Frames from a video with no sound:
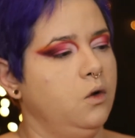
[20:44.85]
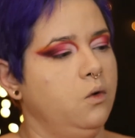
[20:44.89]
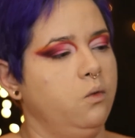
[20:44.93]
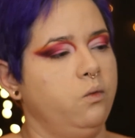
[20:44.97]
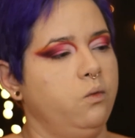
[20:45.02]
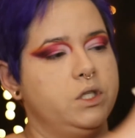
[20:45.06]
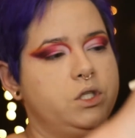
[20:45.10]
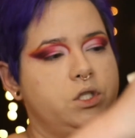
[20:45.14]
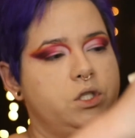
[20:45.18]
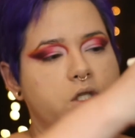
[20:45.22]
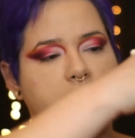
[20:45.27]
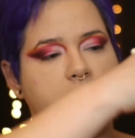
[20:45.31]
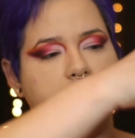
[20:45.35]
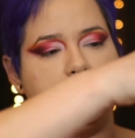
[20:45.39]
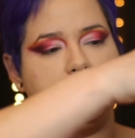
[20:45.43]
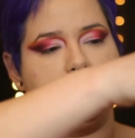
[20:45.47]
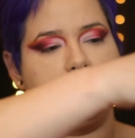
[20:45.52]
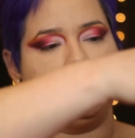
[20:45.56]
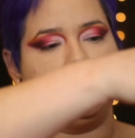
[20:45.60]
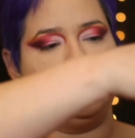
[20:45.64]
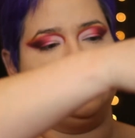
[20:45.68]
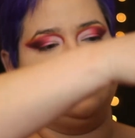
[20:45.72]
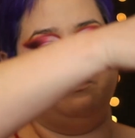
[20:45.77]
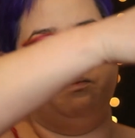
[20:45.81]
which
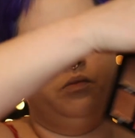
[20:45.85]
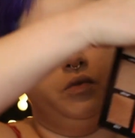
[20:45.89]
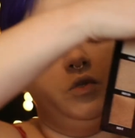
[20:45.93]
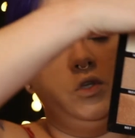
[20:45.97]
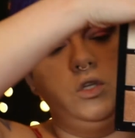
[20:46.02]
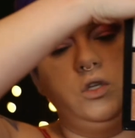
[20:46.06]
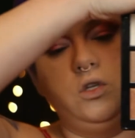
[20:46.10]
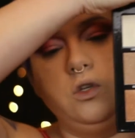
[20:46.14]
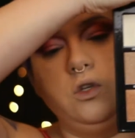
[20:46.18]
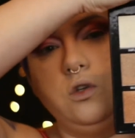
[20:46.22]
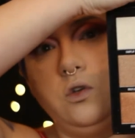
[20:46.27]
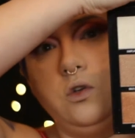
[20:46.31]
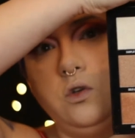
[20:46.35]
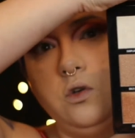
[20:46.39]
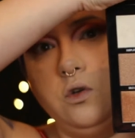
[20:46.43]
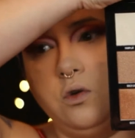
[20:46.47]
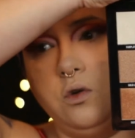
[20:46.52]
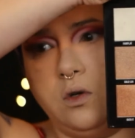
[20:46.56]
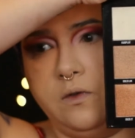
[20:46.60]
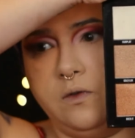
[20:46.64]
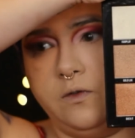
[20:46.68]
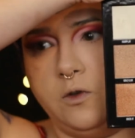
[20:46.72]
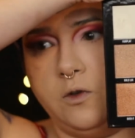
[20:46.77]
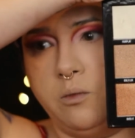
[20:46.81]
is this
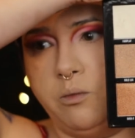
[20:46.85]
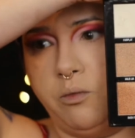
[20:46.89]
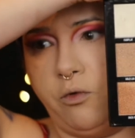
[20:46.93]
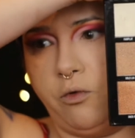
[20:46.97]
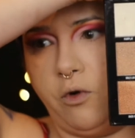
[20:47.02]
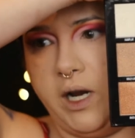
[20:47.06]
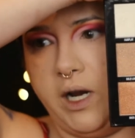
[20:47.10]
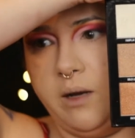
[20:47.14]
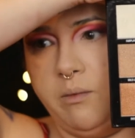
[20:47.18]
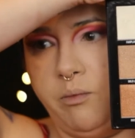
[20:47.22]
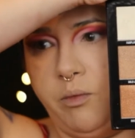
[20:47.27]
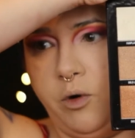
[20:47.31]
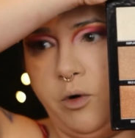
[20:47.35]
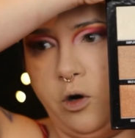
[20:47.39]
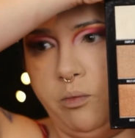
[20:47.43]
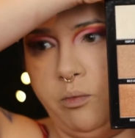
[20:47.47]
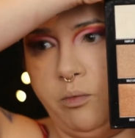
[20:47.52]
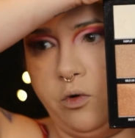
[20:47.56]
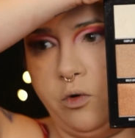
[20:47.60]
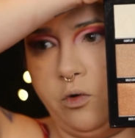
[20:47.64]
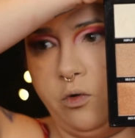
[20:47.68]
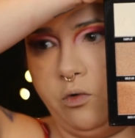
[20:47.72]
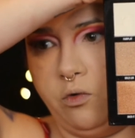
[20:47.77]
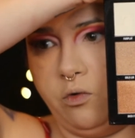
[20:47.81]
beautiful bright
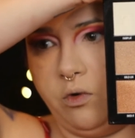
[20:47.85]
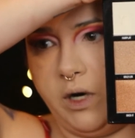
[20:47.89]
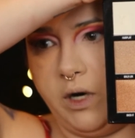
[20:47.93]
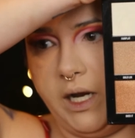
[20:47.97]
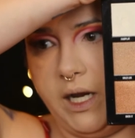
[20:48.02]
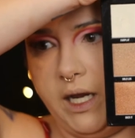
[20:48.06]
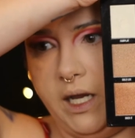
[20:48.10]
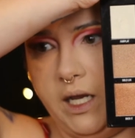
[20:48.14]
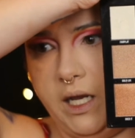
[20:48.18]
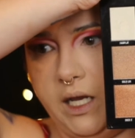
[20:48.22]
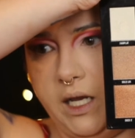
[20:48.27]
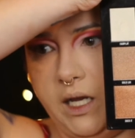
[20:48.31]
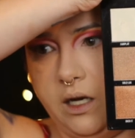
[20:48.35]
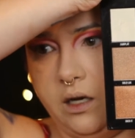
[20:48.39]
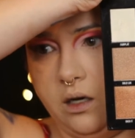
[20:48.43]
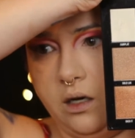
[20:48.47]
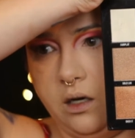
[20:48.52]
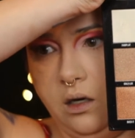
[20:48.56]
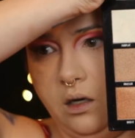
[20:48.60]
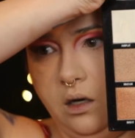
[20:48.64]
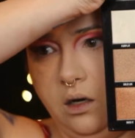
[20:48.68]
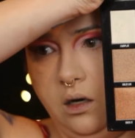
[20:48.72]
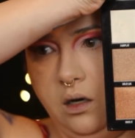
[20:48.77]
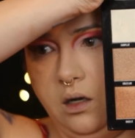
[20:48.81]
purple right
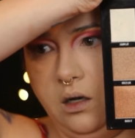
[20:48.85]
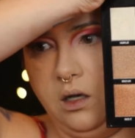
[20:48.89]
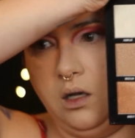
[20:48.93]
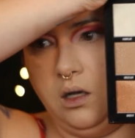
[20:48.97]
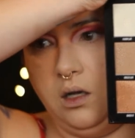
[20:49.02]
here.